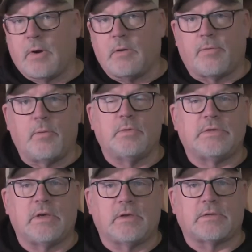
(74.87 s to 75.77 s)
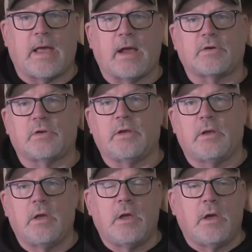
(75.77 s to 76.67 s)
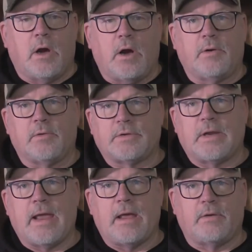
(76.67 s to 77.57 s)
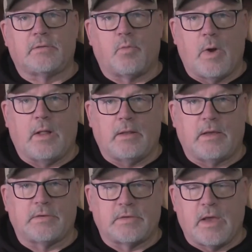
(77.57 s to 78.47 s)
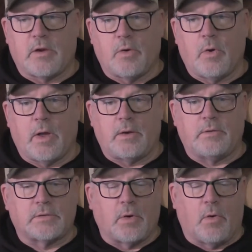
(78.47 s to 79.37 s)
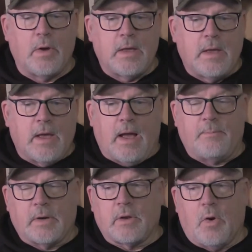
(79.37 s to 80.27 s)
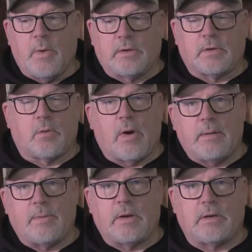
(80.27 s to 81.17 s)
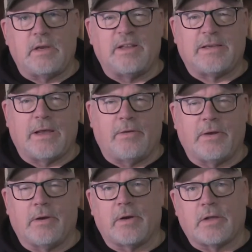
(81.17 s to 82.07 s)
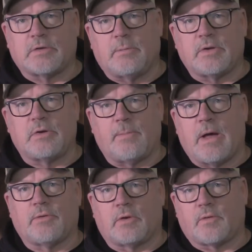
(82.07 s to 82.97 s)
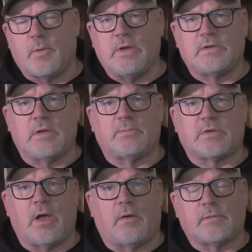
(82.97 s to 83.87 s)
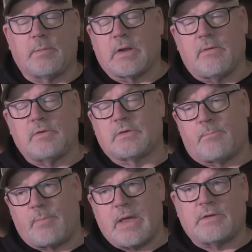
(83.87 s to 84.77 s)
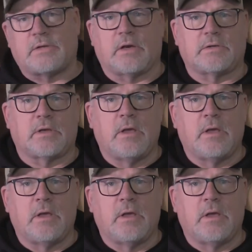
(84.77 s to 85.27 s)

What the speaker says: bear enthusiasts actually understand as well as they could. So I'm going to go into quite a bit of detail here, not so much about the trees themselves. I'm going to give you some basics